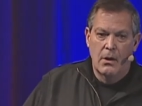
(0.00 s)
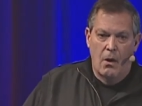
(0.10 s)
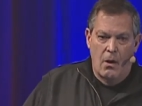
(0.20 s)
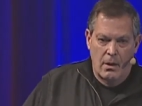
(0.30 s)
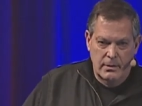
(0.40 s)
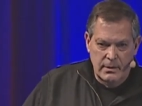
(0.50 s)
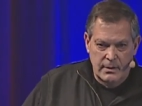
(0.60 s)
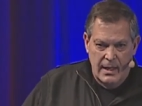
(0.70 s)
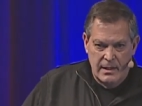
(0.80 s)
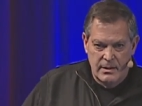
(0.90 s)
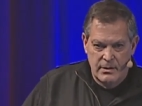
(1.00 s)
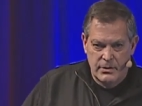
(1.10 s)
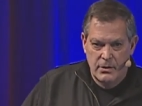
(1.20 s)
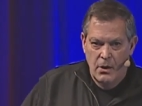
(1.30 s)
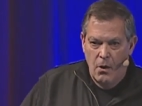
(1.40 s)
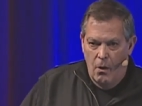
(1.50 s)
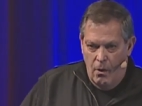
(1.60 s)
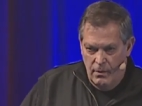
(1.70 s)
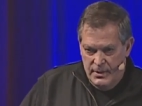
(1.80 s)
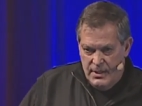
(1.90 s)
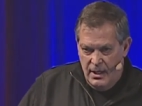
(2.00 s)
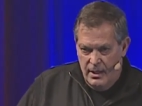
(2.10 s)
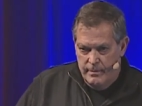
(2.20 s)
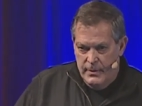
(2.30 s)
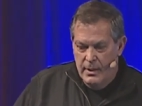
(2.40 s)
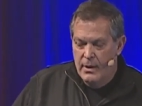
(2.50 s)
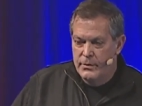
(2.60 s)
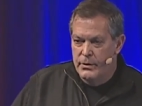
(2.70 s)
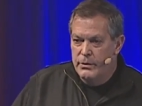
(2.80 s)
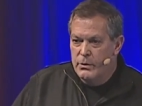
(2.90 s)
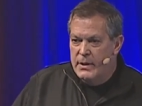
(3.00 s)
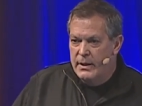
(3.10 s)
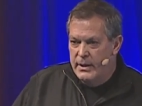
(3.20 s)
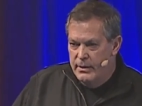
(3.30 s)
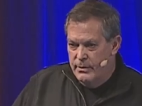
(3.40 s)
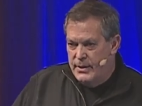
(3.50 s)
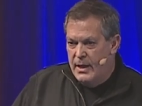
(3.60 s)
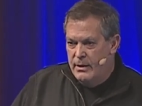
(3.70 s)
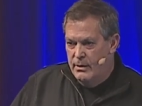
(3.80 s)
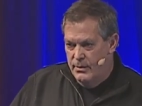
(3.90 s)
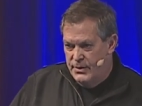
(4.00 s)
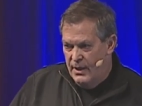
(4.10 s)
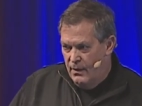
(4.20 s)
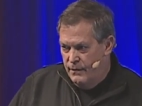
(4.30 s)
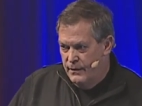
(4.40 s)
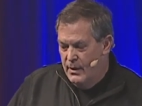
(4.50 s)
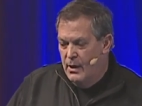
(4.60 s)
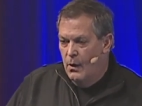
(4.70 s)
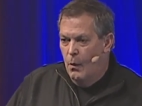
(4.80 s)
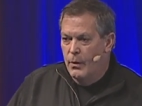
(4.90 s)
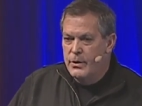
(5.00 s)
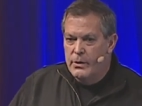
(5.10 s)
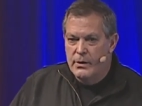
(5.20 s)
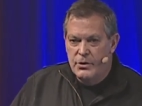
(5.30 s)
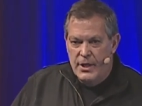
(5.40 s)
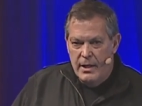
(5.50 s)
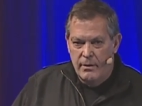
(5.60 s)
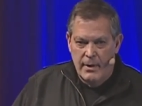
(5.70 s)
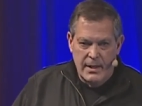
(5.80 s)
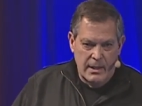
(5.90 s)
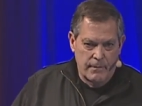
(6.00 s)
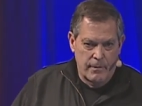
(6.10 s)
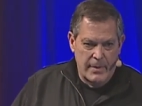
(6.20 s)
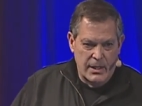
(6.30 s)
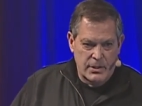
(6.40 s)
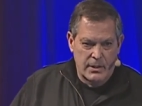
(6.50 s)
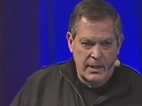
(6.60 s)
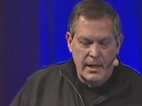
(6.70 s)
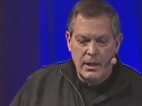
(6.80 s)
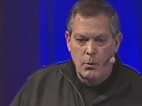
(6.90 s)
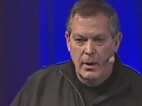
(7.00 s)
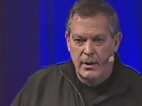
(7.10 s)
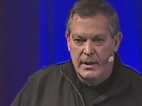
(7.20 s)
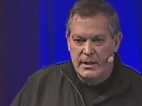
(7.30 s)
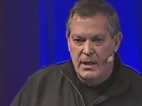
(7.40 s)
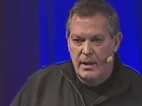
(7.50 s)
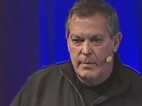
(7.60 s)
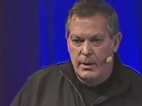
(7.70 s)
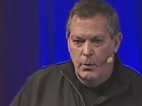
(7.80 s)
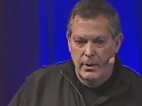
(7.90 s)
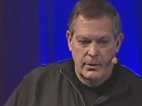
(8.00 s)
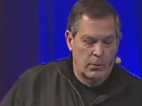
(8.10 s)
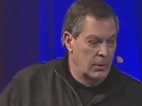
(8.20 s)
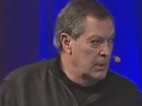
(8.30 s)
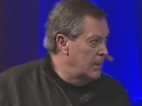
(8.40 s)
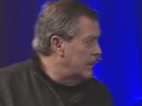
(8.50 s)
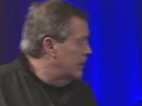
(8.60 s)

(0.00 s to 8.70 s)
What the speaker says: all in the glasses, all the time, so you can entertain yourself, or you can generate information anywhere, anytime, anywhere in the world.